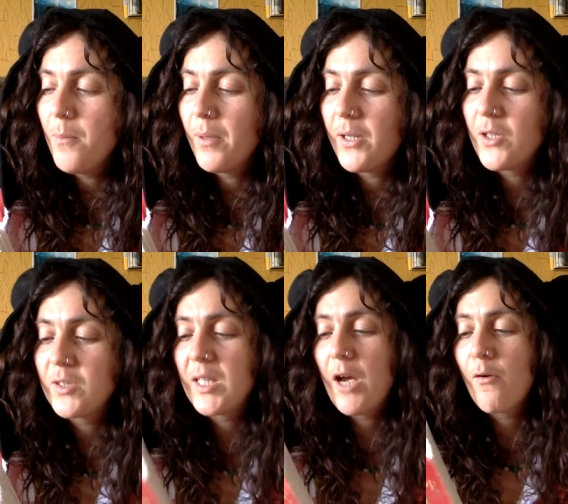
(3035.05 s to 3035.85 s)

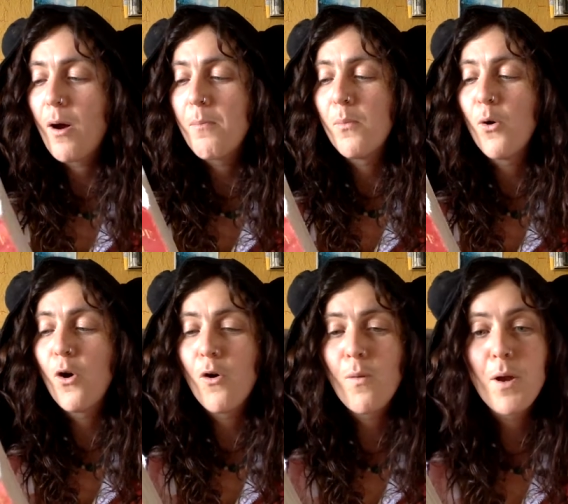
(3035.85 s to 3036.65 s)
because there are
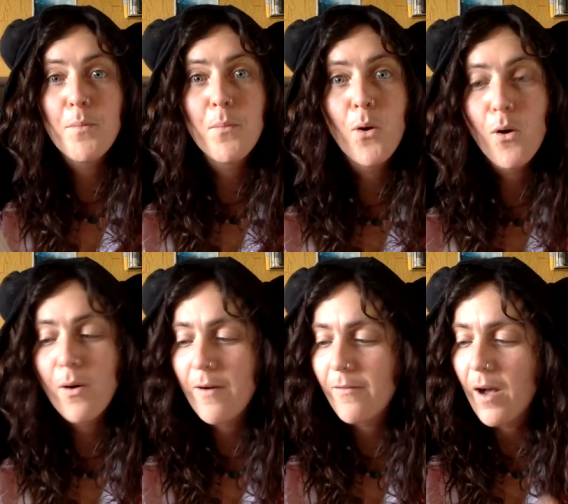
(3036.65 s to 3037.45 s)
more and
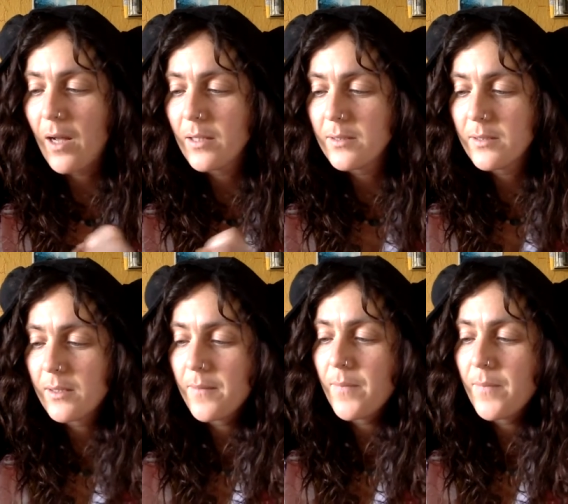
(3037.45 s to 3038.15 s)
more of us.